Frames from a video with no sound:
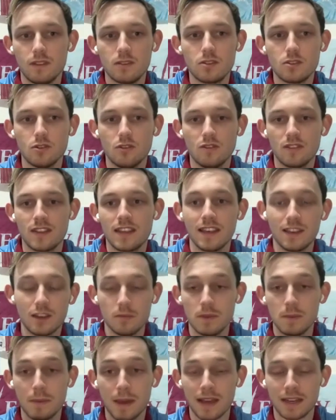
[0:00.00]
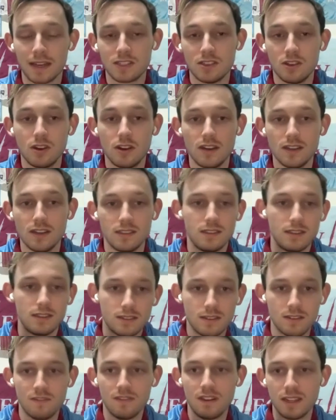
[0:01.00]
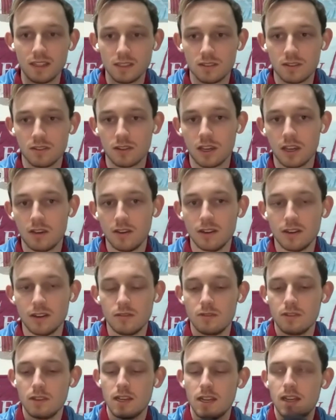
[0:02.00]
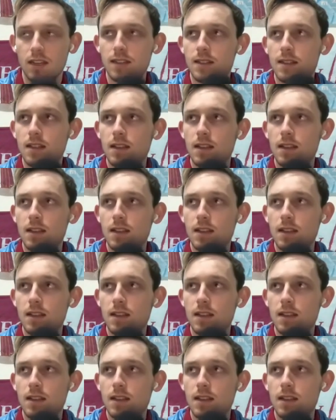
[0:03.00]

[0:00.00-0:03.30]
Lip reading: sort of a kick up the backside and the fans got going and all that.